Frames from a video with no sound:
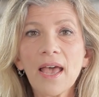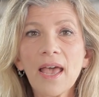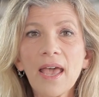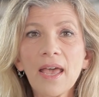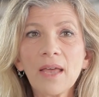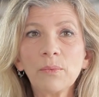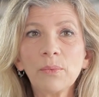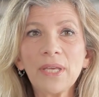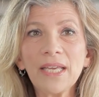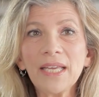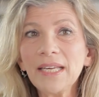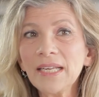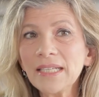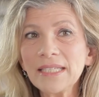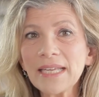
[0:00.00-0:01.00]
And we
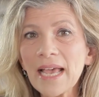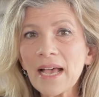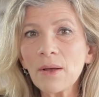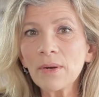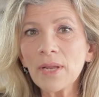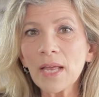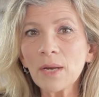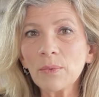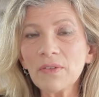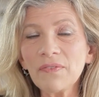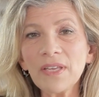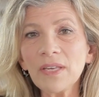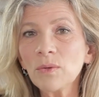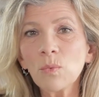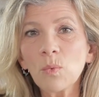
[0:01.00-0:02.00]
eat it down, and we've
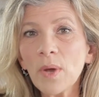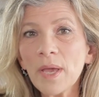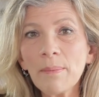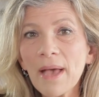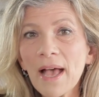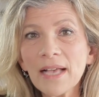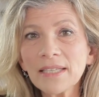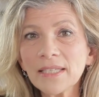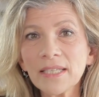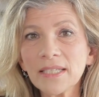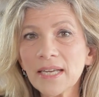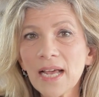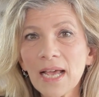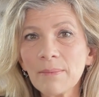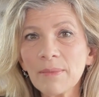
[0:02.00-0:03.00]
eaten way past the
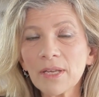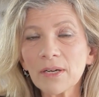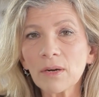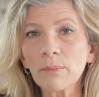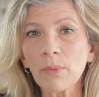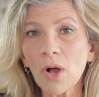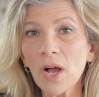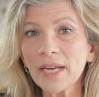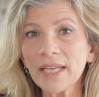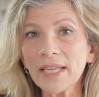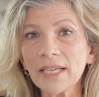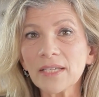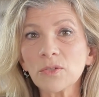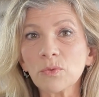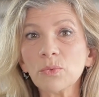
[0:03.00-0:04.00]
time that our body
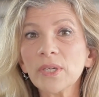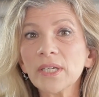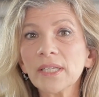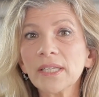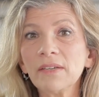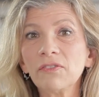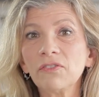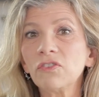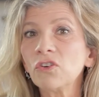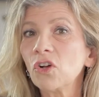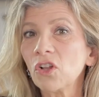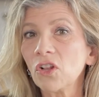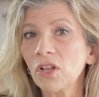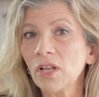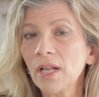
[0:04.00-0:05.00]
is really
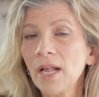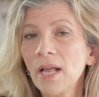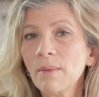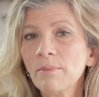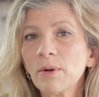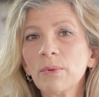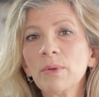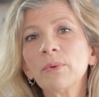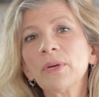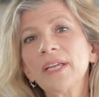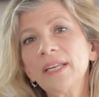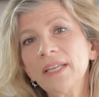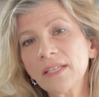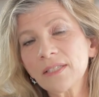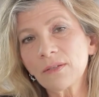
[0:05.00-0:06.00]
full. But we were
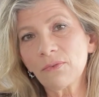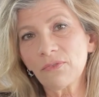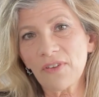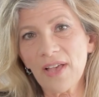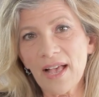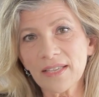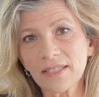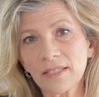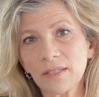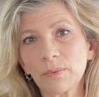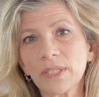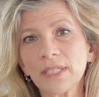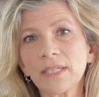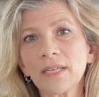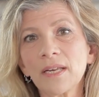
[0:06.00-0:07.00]
eating so fast,
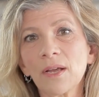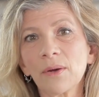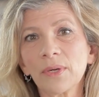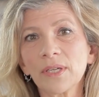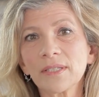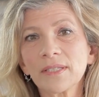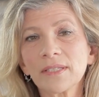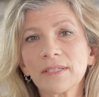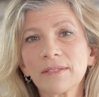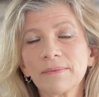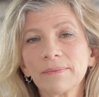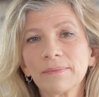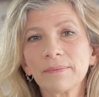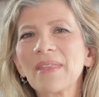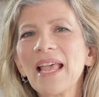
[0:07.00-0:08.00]
we didn't notice.
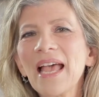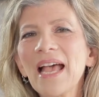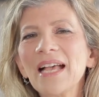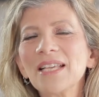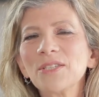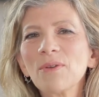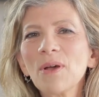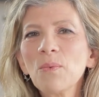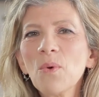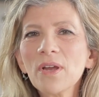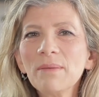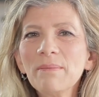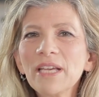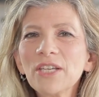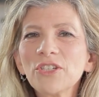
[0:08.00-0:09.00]
So I want
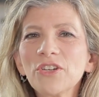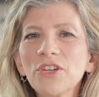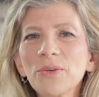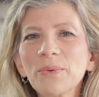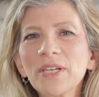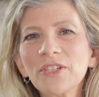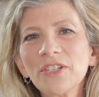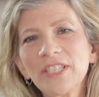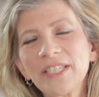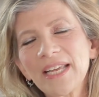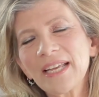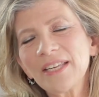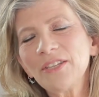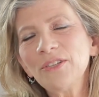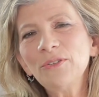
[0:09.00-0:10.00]
to make sure you
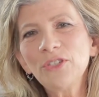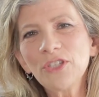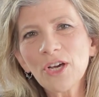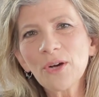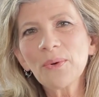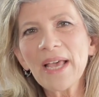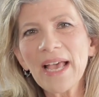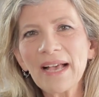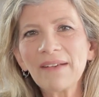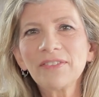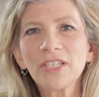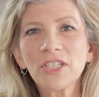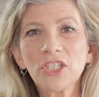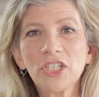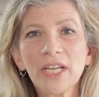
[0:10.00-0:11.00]
understand you don't have
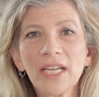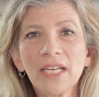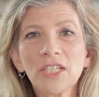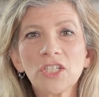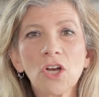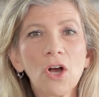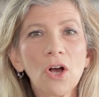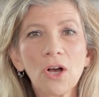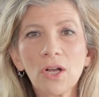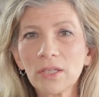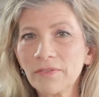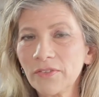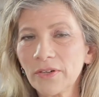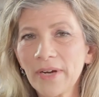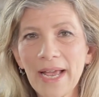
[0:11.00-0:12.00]
to change all
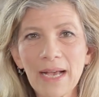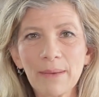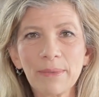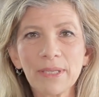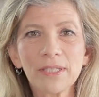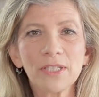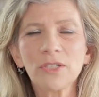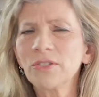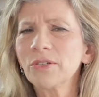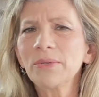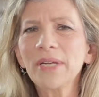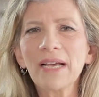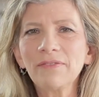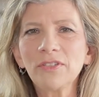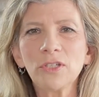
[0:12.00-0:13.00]
of your habits. You don't
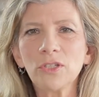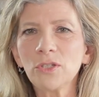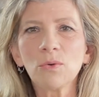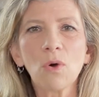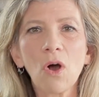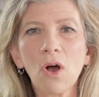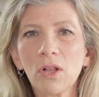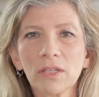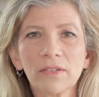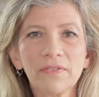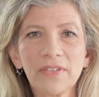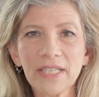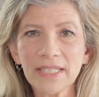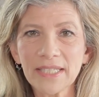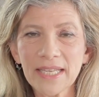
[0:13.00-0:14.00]
have to do all of
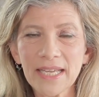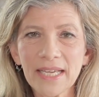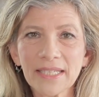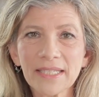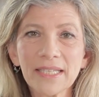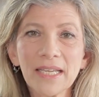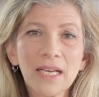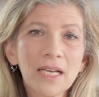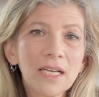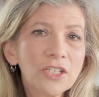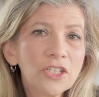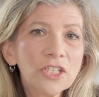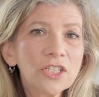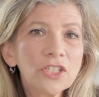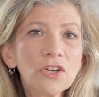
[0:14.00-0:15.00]
these things.
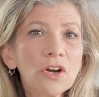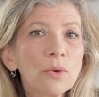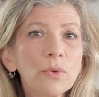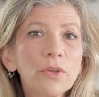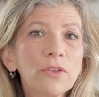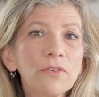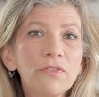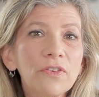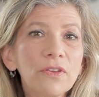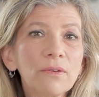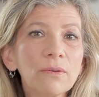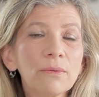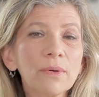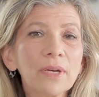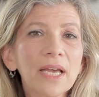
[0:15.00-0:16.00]
Just start with a
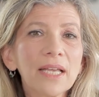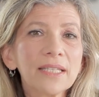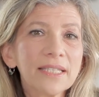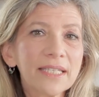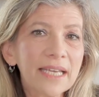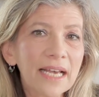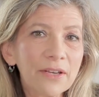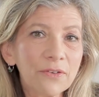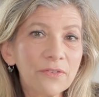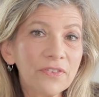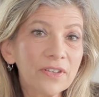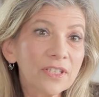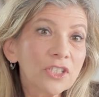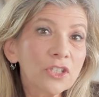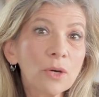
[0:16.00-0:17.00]
few and see how you
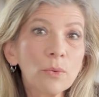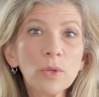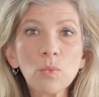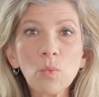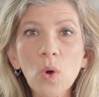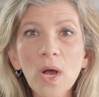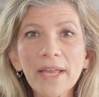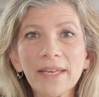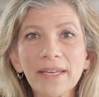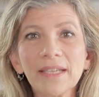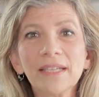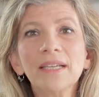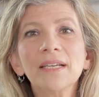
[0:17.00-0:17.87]
feel. Start with one.